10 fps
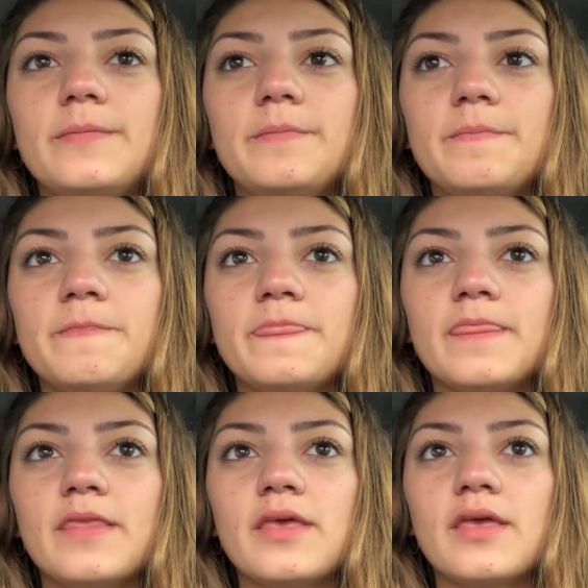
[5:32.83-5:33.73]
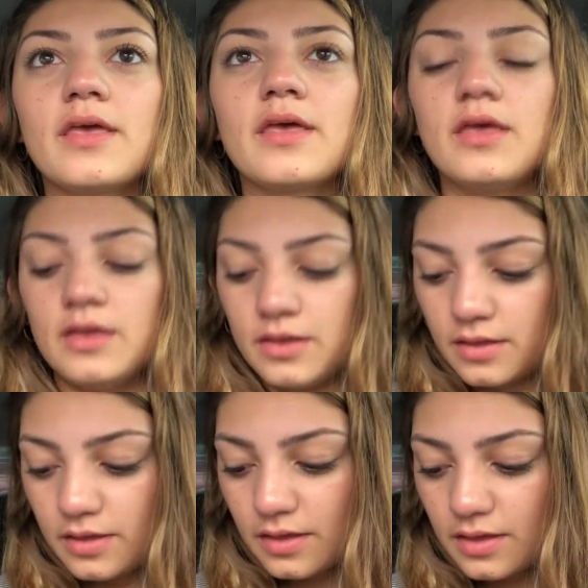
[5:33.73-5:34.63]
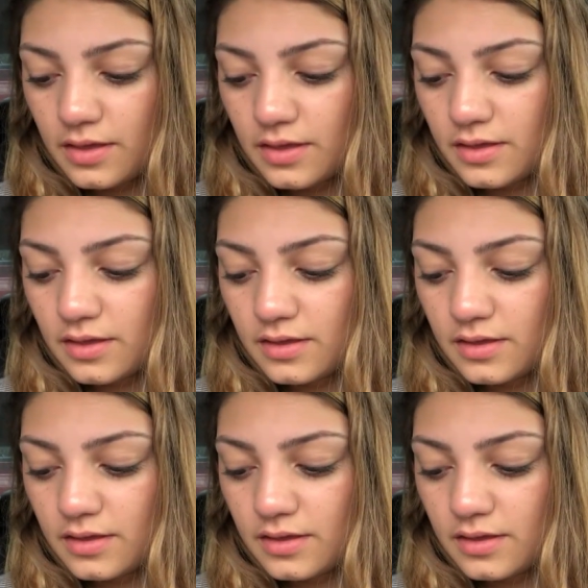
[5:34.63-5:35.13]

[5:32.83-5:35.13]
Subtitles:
(no one is talking)